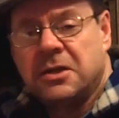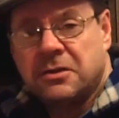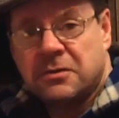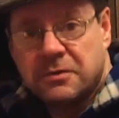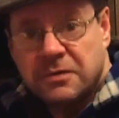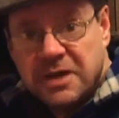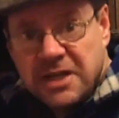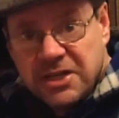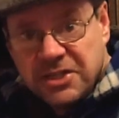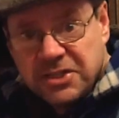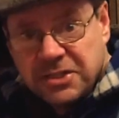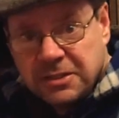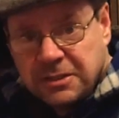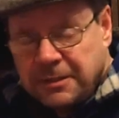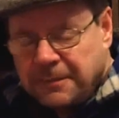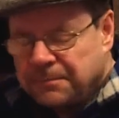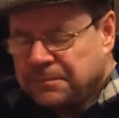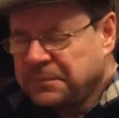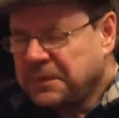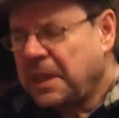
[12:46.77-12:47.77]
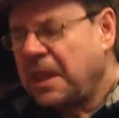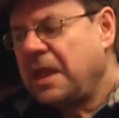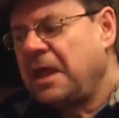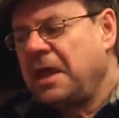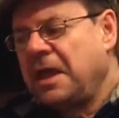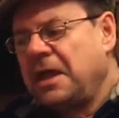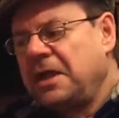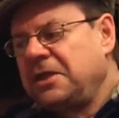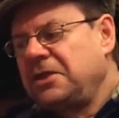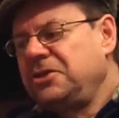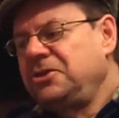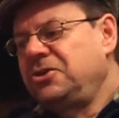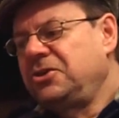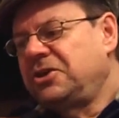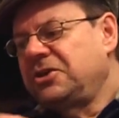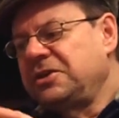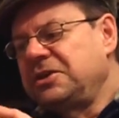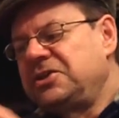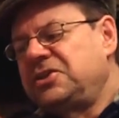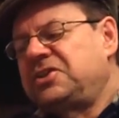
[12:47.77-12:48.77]
raisin. You
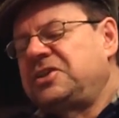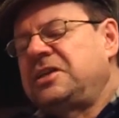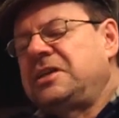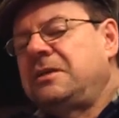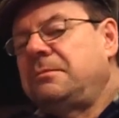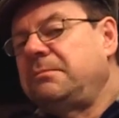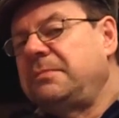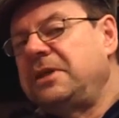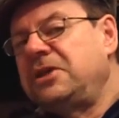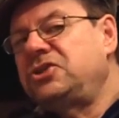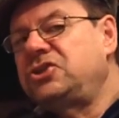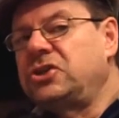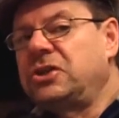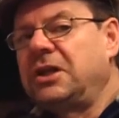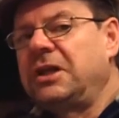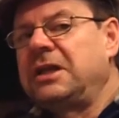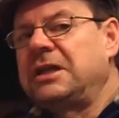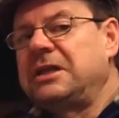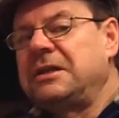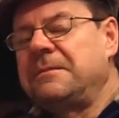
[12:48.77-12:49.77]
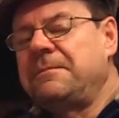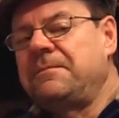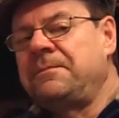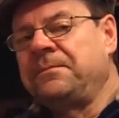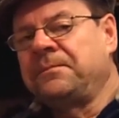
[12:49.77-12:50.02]
can see immediately